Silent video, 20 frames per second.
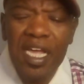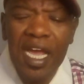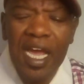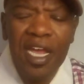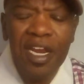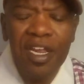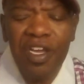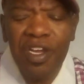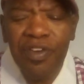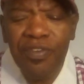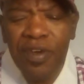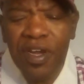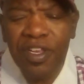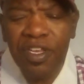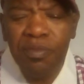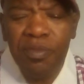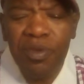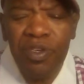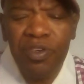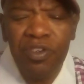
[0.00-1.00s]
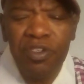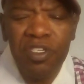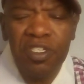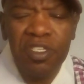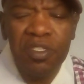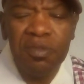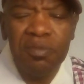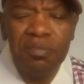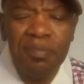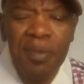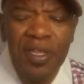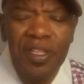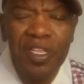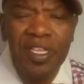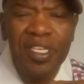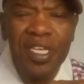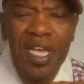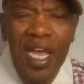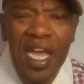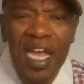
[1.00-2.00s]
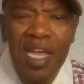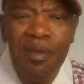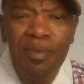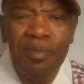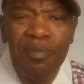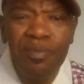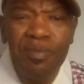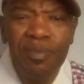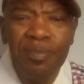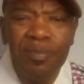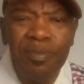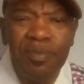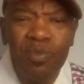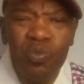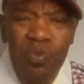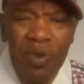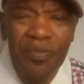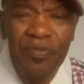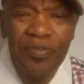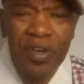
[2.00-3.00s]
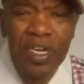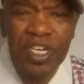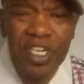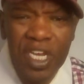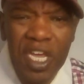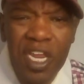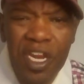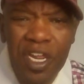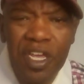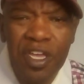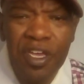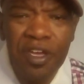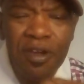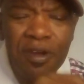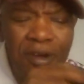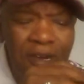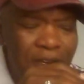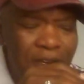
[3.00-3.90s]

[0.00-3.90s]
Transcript: I didn't correct him because by the time we're finished eating here,